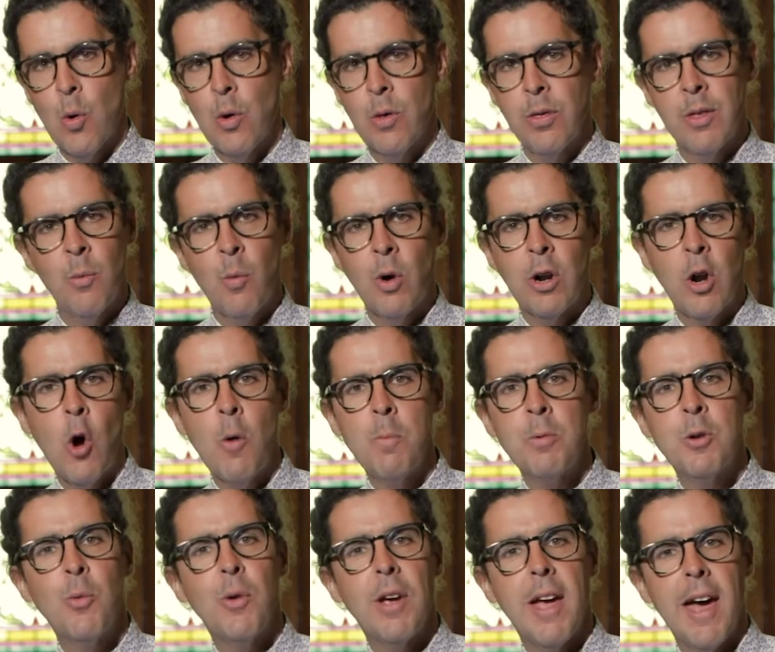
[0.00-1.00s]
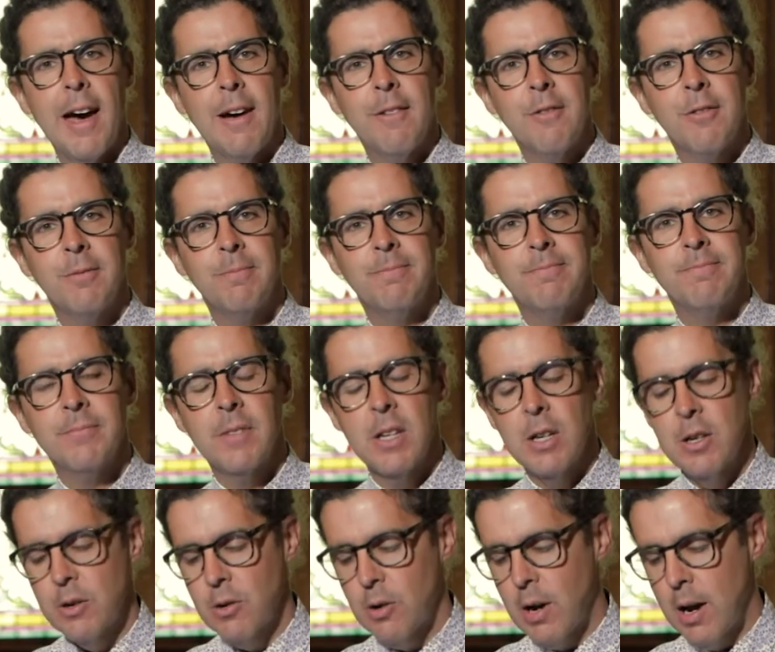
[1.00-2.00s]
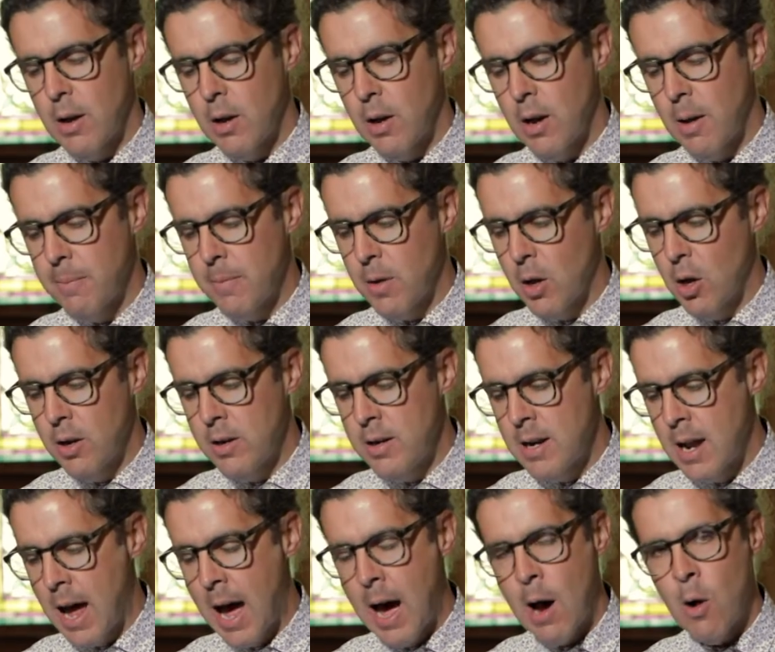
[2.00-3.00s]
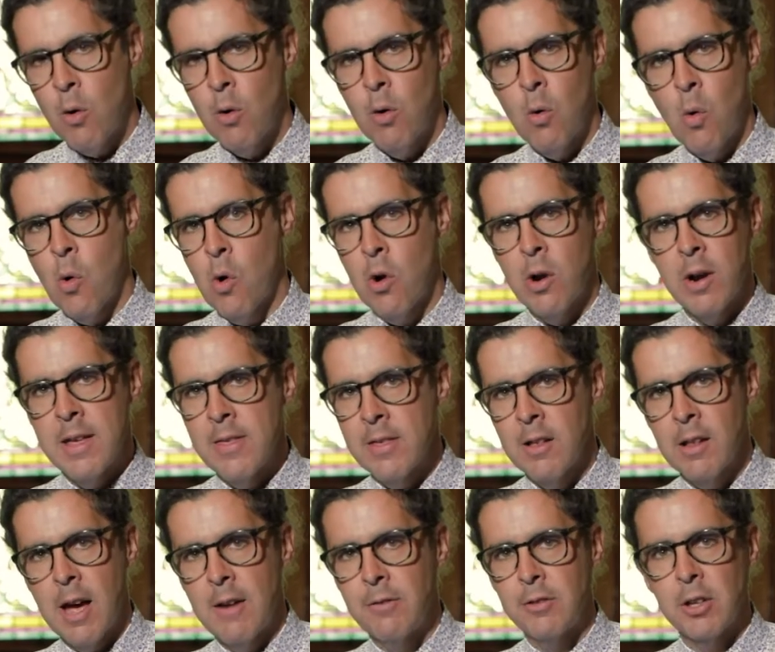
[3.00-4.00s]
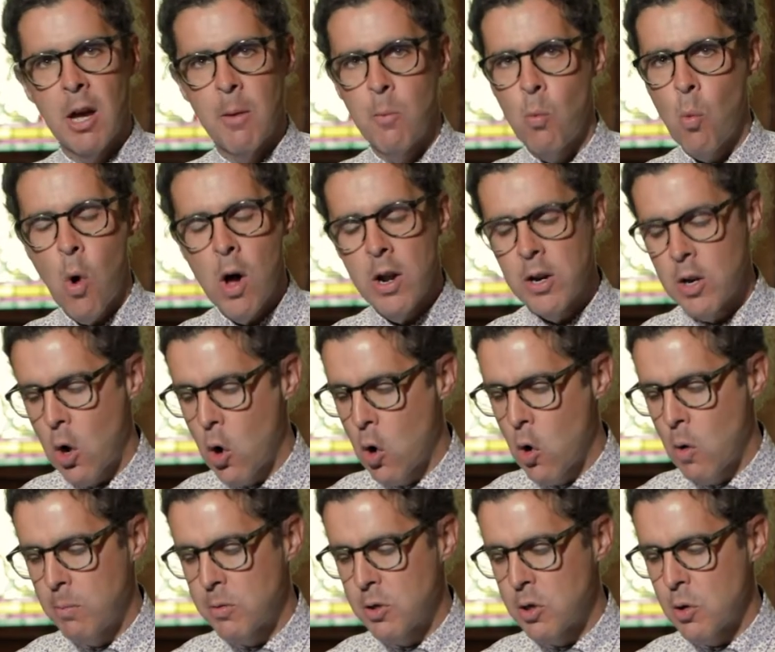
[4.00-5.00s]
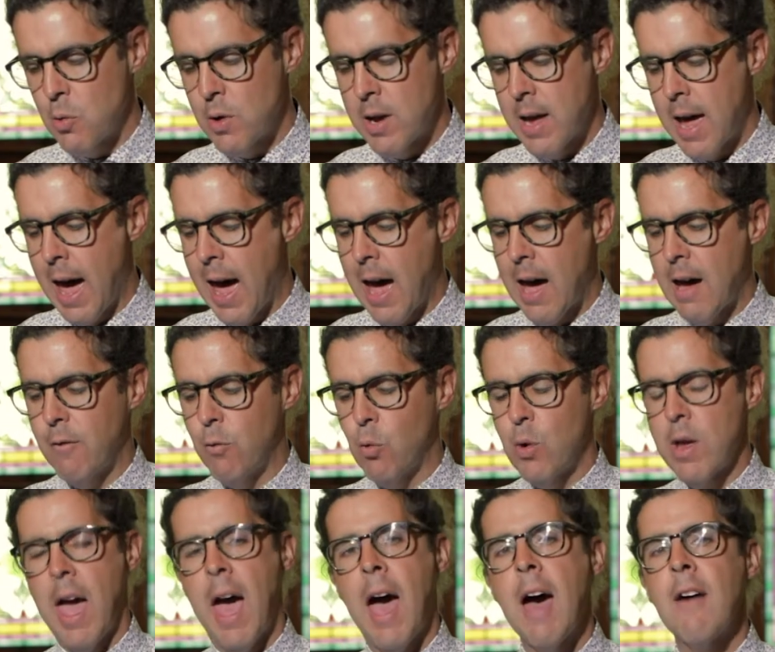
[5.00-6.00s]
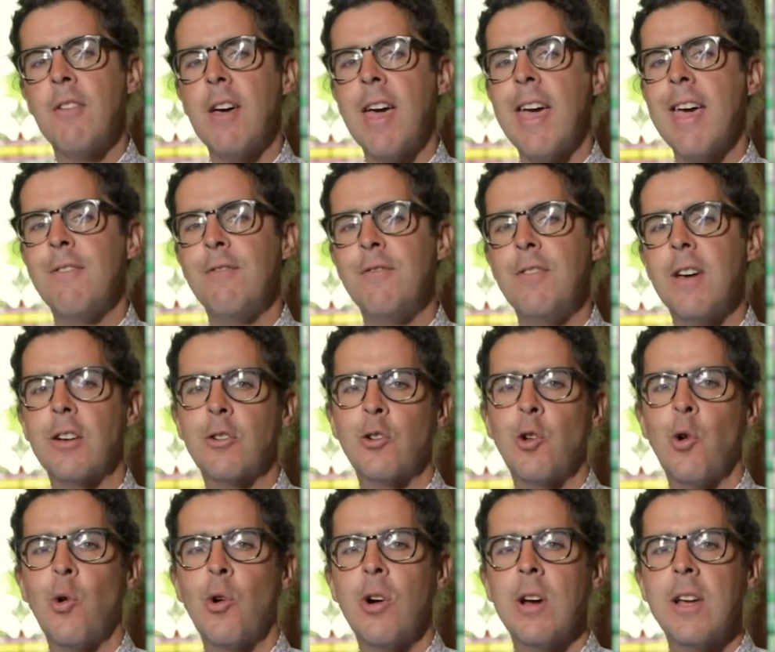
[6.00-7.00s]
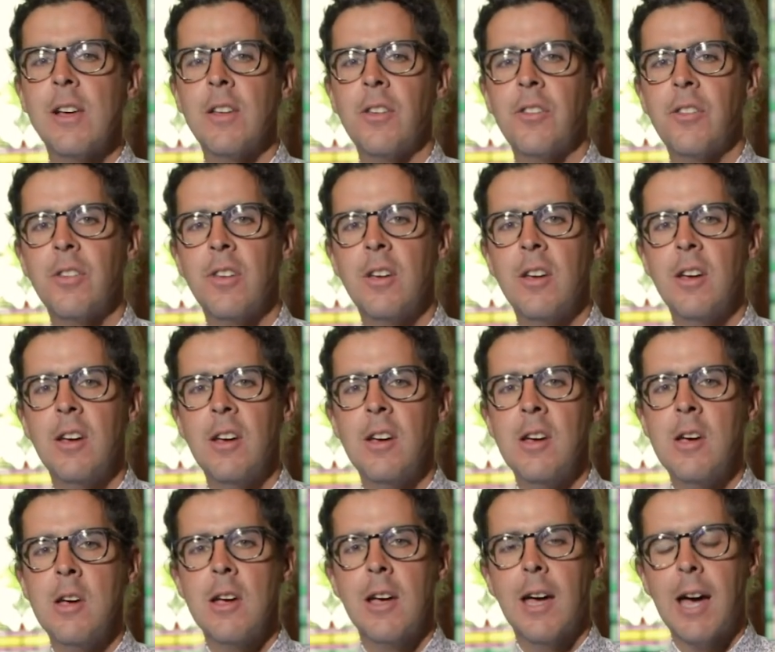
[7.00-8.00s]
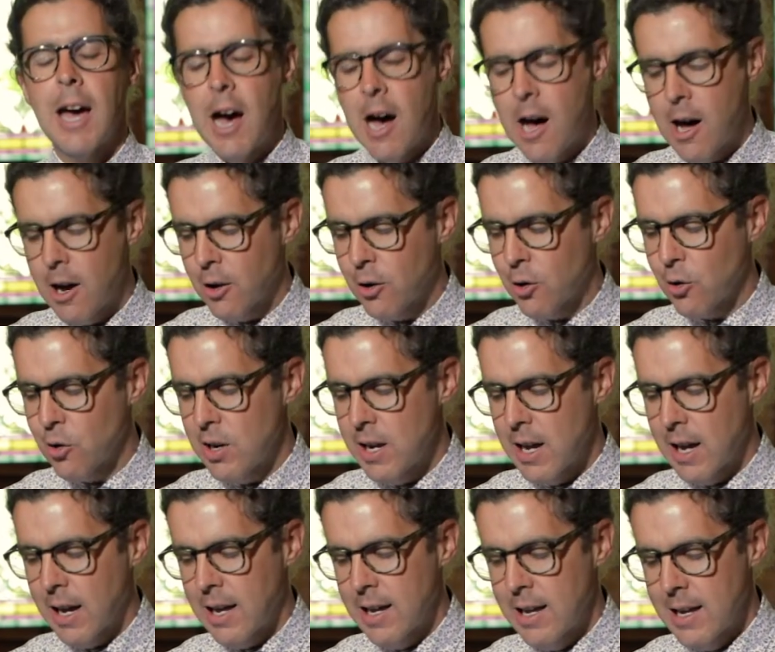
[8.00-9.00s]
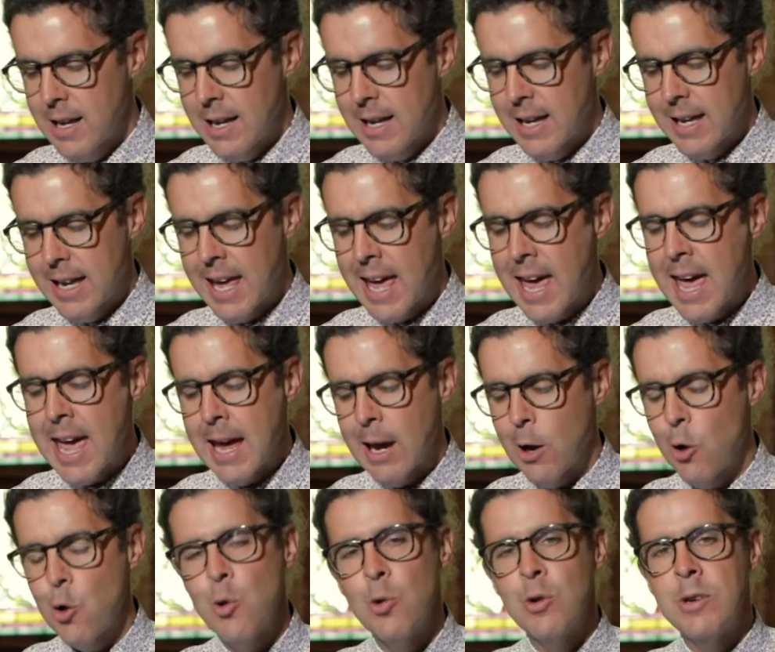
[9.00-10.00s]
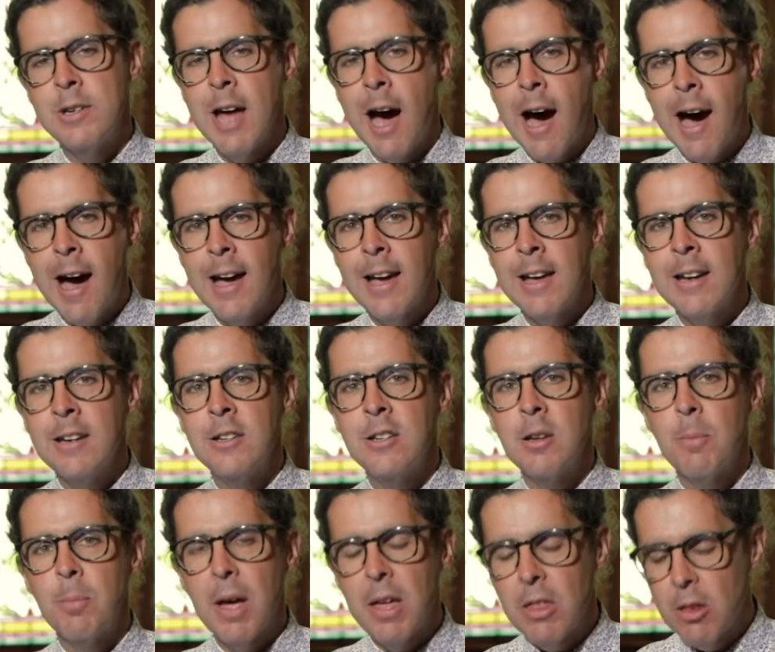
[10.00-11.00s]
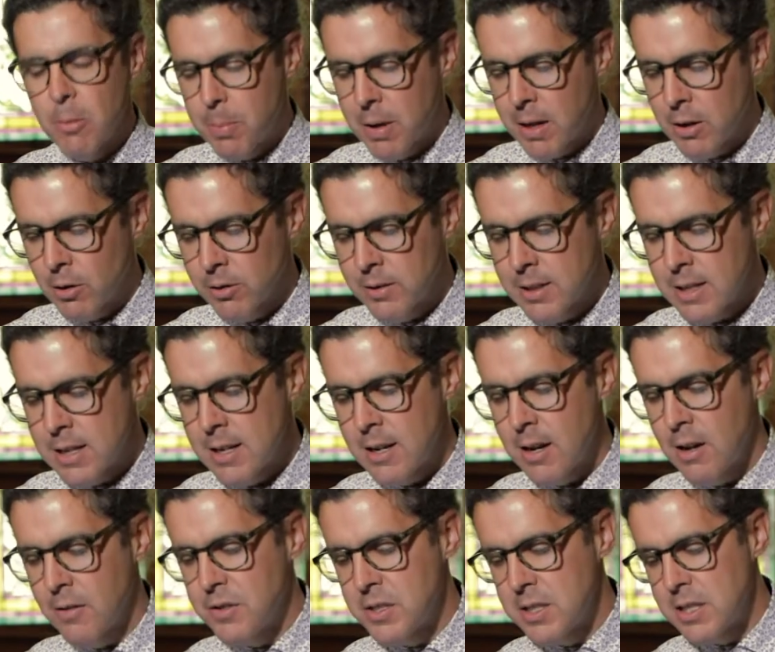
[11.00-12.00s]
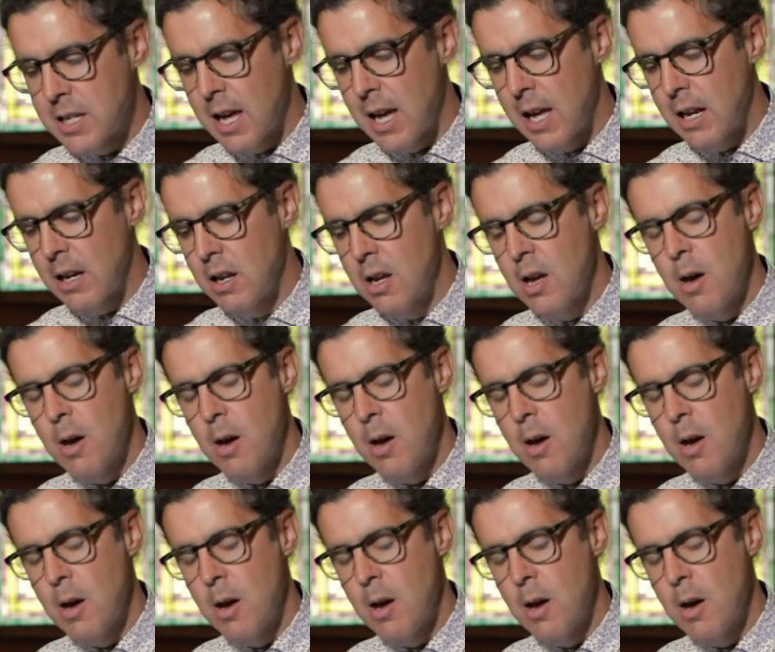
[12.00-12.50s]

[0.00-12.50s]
then what hope do we have? Right? Now or in the life to come, what hope do we have? We have a victorious, conquering King who died to pay the penalty of sin,